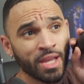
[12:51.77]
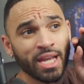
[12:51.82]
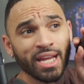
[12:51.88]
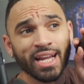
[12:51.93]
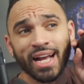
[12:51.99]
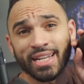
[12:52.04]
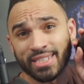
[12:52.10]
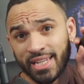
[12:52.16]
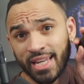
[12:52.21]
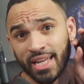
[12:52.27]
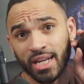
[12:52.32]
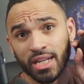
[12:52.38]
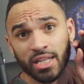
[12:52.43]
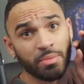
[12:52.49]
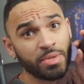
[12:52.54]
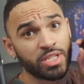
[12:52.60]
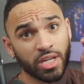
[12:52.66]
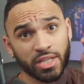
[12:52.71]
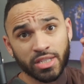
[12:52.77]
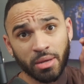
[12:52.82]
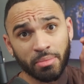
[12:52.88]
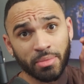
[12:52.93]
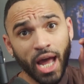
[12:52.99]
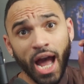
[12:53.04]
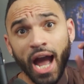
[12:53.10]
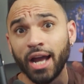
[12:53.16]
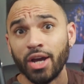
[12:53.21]
Guys, get it. Let me tell you something.
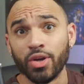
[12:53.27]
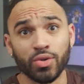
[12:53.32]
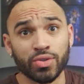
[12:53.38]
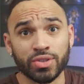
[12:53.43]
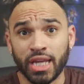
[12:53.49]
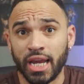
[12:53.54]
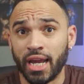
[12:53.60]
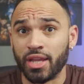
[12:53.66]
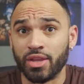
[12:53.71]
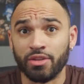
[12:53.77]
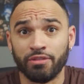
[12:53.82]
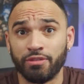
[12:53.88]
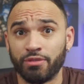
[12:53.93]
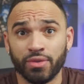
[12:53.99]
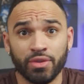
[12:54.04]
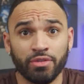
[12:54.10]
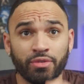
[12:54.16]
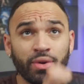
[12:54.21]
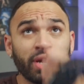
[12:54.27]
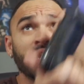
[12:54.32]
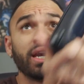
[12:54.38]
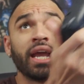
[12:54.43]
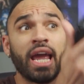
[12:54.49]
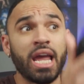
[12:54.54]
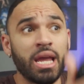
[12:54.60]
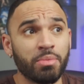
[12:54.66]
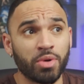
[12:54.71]
I understand the freaking
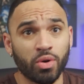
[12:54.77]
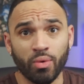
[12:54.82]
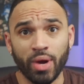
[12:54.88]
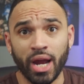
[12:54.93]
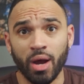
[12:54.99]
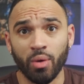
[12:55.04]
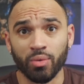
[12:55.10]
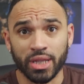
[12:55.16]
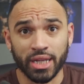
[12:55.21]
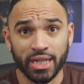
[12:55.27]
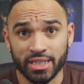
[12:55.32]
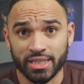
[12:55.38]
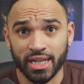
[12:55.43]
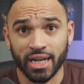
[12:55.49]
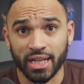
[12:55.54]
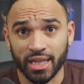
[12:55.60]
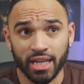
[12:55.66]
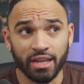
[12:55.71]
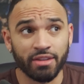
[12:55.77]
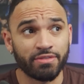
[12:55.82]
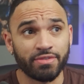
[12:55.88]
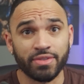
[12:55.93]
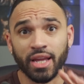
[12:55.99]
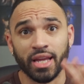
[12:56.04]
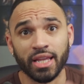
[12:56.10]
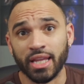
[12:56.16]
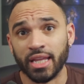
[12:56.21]
aiming around with the Insect Glaive.
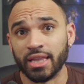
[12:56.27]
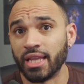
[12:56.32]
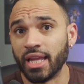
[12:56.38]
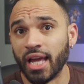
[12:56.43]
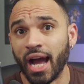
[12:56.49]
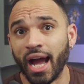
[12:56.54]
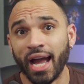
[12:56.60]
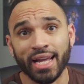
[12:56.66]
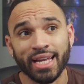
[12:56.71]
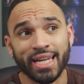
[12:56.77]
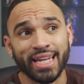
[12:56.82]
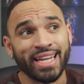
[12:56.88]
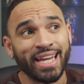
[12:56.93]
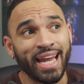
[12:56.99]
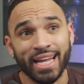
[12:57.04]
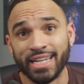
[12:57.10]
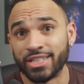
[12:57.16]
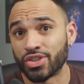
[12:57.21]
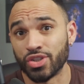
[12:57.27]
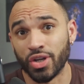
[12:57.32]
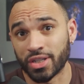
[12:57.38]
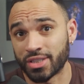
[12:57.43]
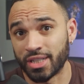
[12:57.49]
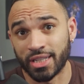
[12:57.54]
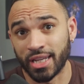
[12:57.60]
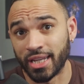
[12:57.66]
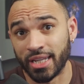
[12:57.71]
It sucks that
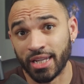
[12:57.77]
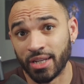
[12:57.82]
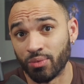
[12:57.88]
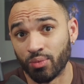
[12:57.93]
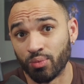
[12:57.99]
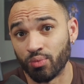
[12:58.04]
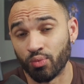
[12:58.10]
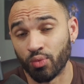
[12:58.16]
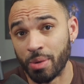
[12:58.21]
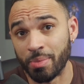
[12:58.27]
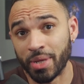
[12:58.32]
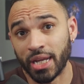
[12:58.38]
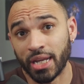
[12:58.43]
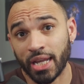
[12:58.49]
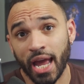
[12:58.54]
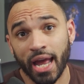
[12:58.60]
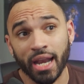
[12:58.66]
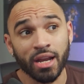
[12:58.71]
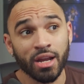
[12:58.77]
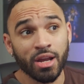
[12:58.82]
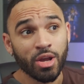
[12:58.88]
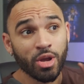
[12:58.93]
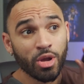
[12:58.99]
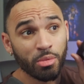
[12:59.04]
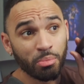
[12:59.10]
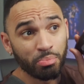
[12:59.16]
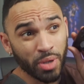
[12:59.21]
they didn't remedy that.
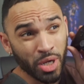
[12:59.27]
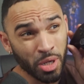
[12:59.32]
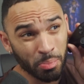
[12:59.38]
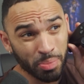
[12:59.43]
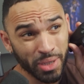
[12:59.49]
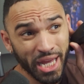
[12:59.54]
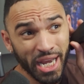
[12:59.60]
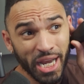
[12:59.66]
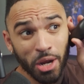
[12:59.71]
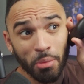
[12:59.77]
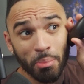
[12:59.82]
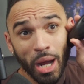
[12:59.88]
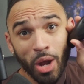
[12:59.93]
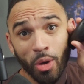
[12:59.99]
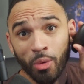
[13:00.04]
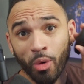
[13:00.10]
But complaining about